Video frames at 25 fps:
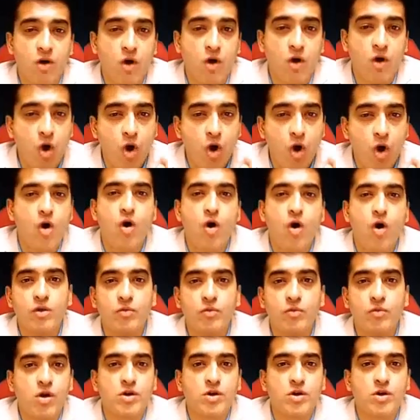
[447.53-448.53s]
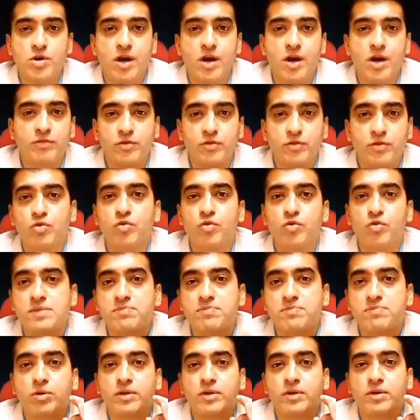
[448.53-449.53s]
All what you have to do is
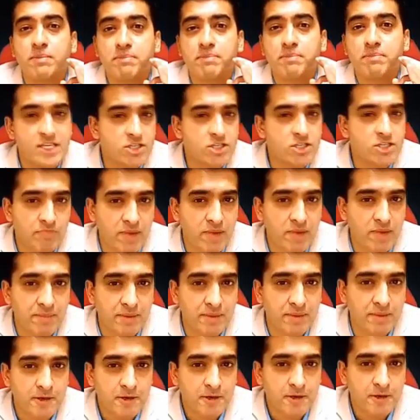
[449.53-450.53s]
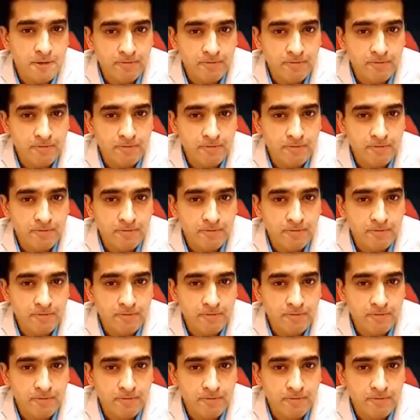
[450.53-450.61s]
put in a piece of paper,